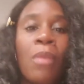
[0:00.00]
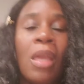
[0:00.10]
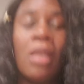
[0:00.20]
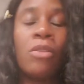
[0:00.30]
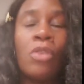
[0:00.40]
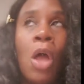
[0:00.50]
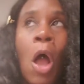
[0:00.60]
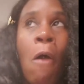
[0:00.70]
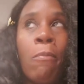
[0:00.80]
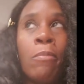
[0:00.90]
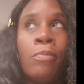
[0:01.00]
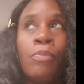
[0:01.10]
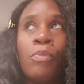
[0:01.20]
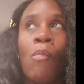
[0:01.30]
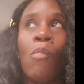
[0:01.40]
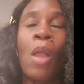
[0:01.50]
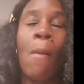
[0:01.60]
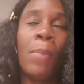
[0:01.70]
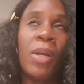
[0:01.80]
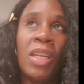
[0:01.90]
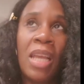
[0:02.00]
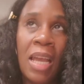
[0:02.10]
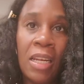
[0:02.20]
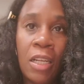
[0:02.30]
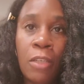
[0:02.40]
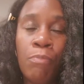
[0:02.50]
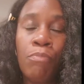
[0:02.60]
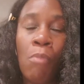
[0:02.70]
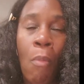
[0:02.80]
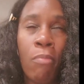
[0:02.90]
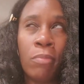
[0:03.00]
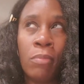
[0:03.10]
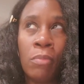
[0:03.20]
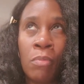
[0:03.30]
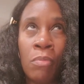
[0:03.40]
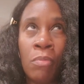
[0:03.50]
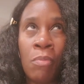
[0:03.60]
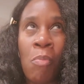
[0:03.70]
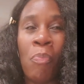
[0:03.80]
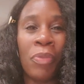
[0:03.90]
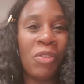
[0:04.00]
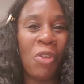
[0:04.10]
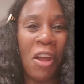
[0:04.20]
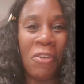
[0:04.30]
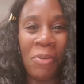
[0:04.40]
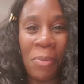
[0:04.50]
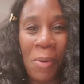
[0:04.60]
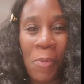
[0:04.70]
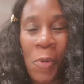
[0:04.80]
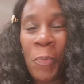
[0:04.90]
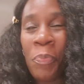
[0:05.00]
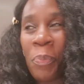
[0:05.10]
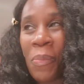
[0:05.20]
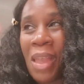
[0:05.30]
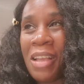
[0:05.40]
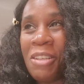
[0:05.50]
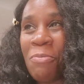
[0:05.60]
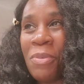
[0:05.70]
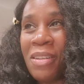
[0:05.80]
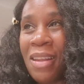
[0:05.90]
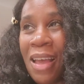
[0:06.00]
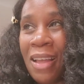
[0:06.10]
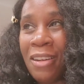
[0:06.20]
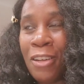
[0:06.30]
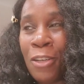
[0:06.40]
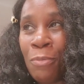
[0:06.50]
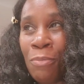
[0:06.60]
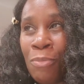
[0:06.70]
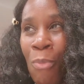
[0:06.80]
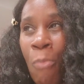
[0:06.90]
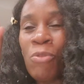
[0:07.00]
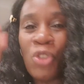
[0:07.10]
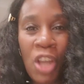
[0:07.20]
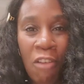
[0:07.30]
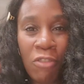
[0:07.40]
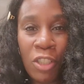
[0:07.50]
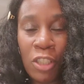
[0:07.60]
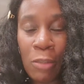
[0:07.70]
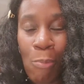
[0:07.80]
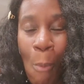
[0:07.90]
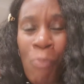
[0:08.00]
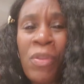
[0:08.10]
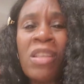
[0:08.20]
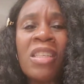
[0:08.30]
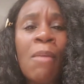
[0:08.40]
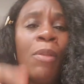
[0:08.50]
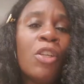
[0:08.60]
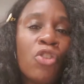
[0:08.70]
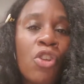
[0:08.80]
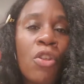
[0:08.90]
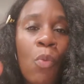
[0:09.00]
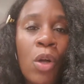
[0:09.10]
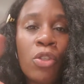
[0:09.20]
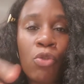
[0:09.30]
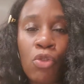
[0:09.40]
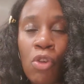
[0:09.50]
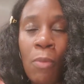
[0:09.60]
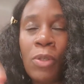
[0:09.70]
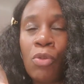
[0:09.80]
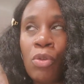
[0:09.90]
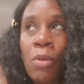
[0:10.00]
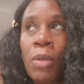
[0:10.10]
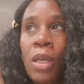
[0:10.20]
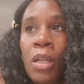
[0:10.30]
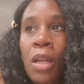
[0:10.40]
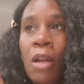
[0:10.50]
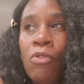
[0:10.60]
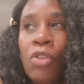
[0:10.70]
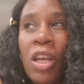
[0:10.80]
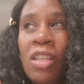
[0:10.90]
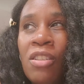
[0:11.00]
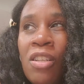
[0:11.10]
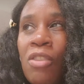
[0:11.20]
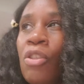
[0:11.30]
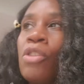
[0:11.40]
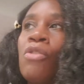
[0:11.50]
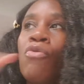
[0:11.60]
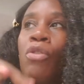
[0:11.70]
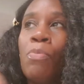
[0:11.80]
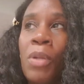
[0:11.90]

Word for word: It's um banana, I'm trying to remember, it's banana cherries, similar to the ones you saw me do in the beginning. I don't think I did anything to this.